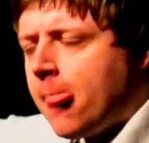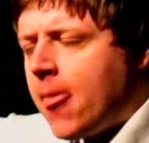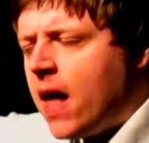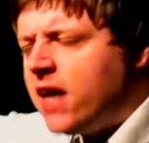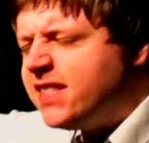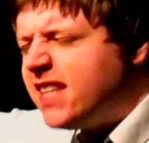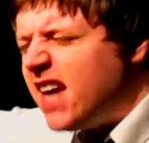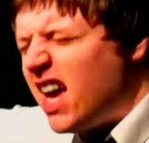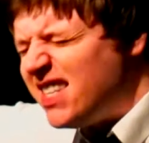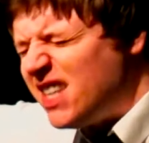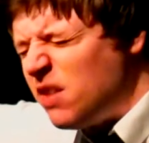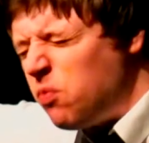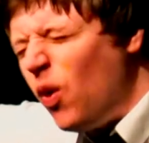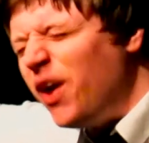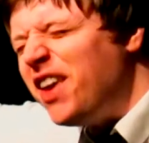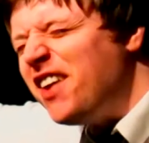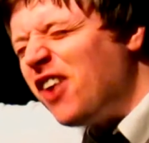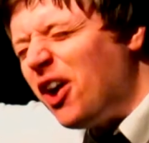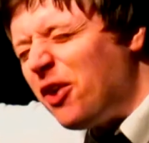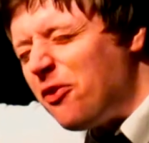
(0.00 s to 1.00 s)
I said,
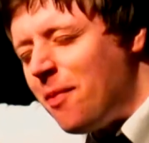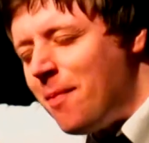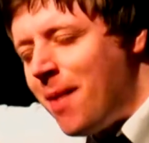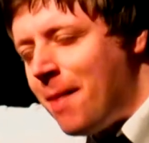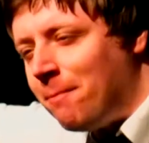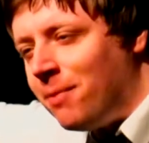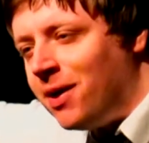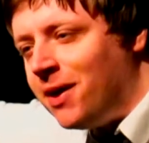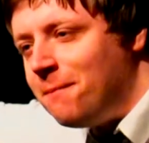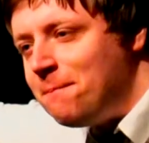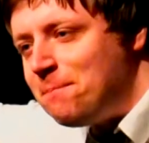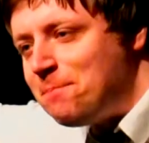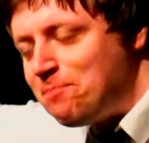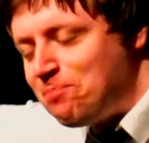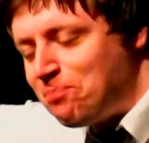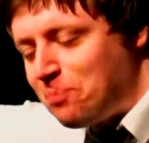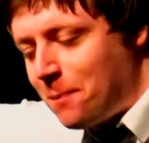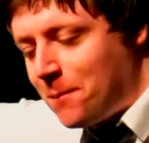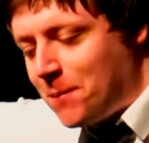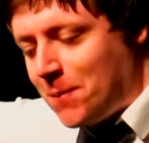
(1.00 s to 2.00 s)
"What you got to remember,
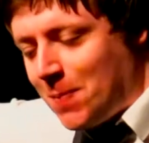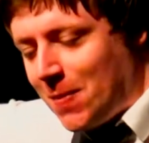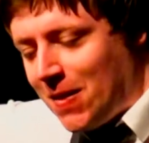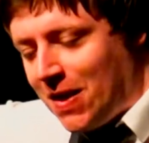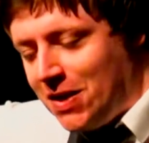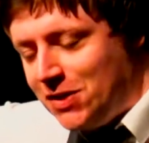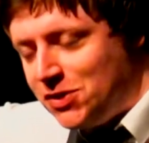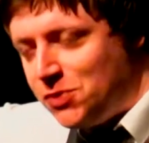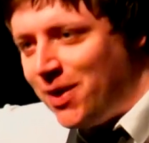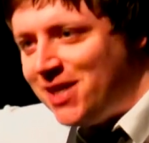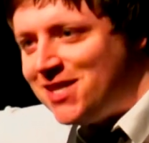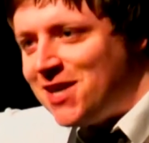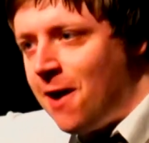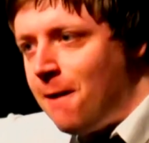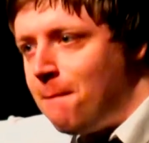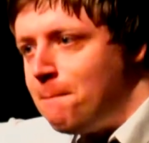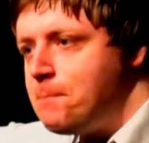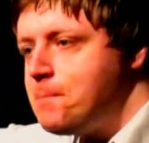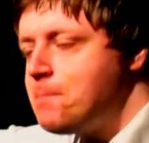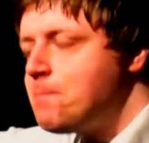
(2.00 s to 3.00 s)

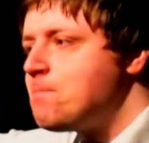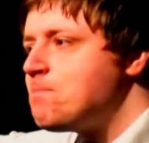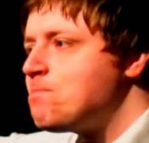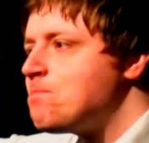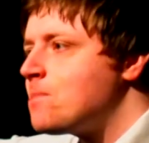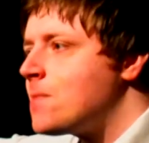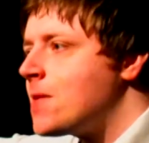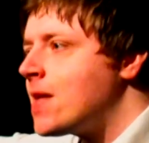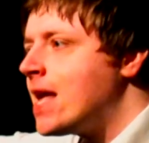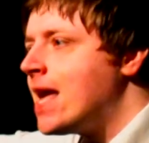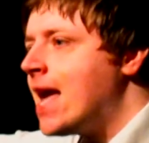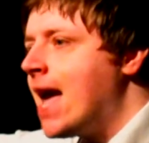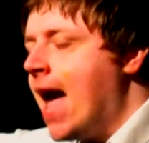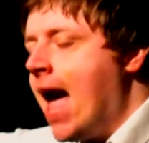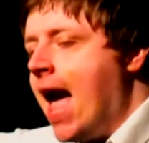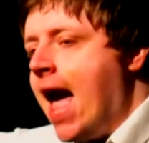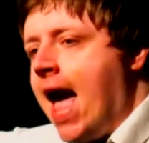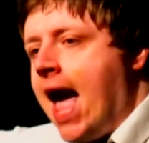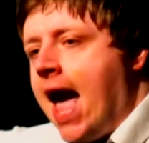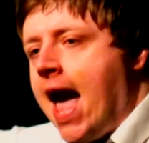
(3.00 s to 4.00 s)
sweetheart,
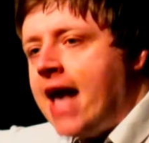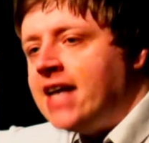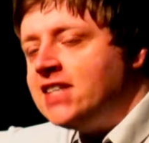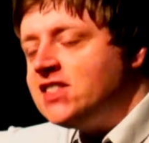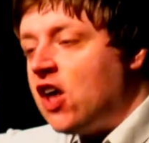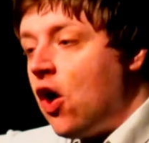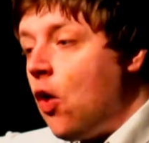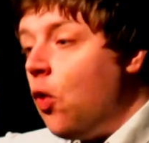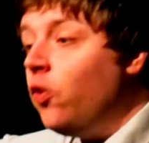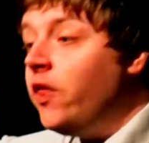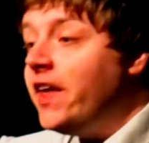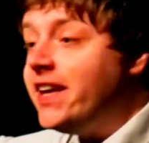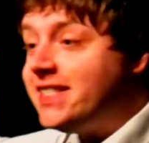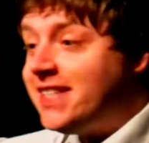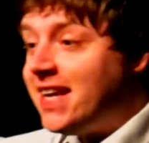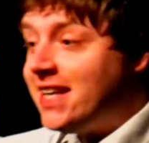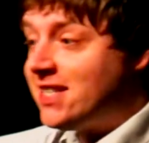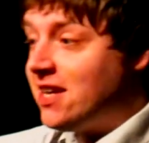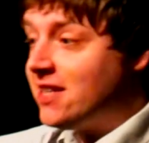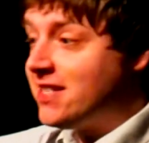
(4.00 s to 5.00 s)
is that all these
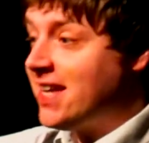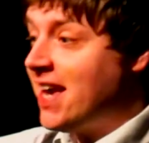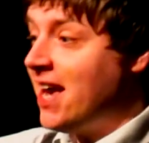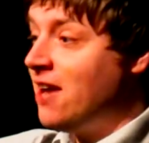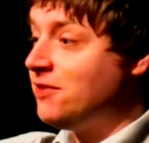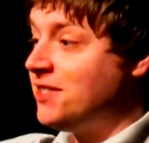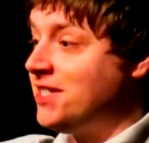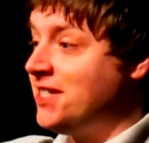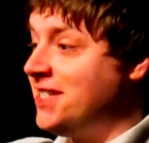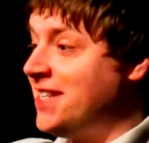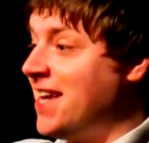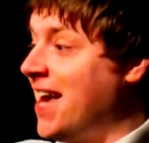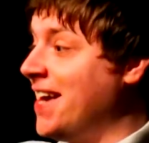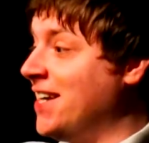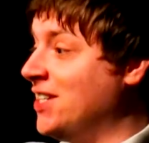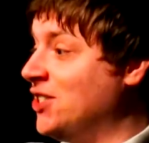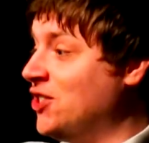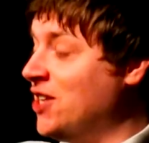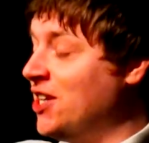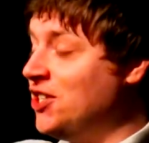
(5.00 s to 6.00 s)
things I say on
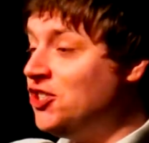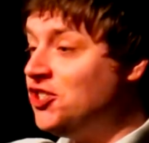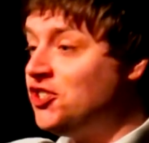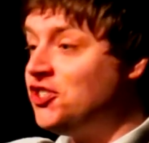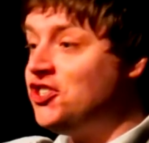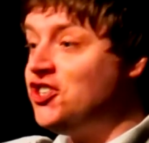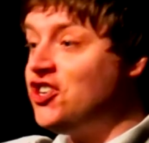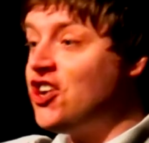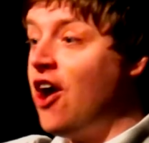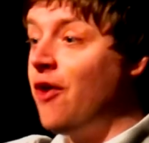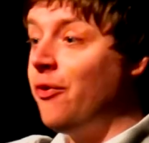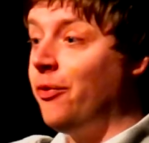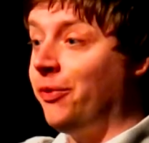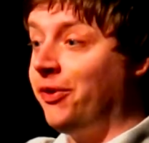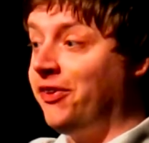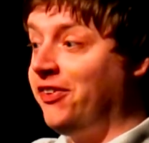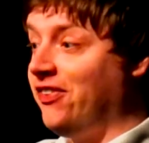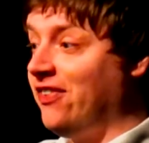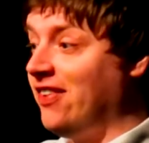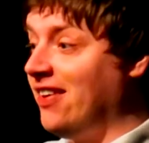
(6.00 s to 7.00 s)
stage, they're just
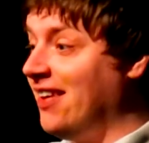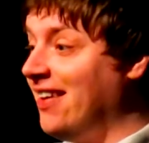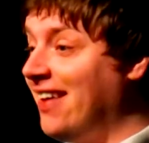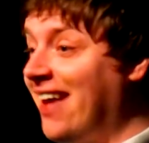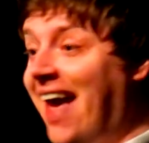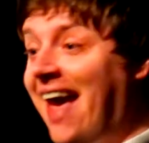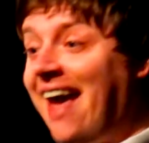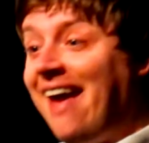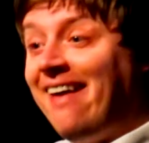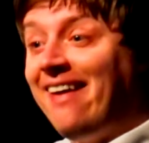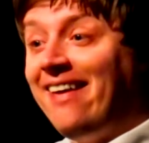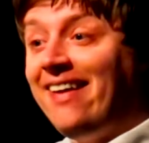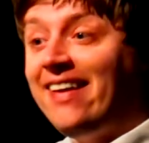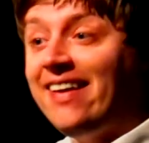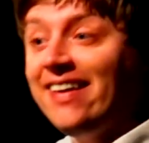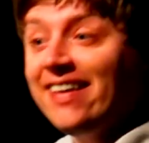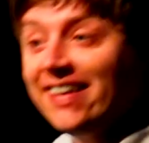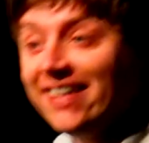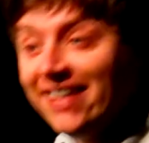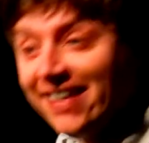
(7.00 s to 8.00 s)
jokes, yeah?
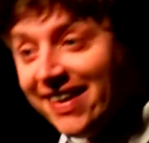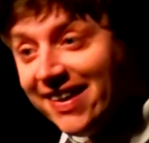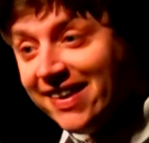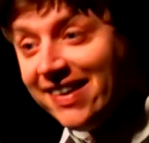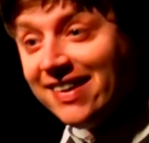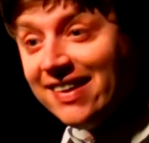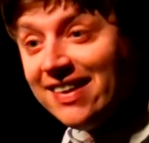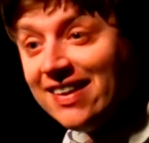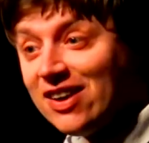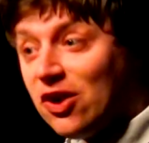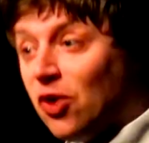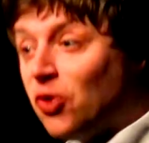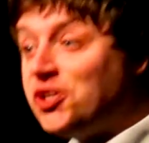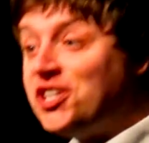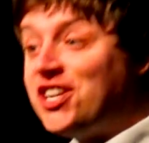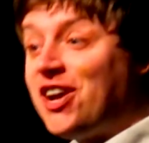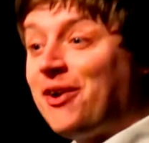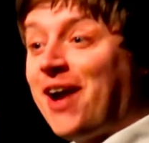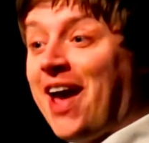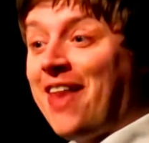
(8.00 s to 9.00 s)
Of course
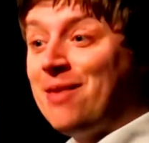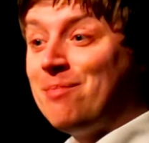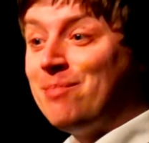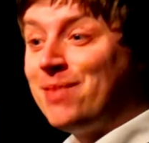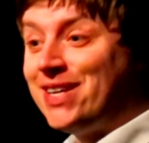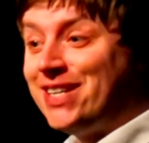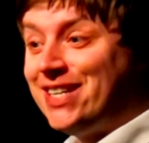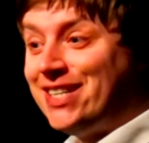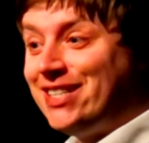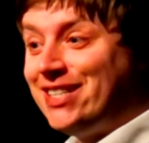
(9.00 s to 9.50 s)
you don't get them."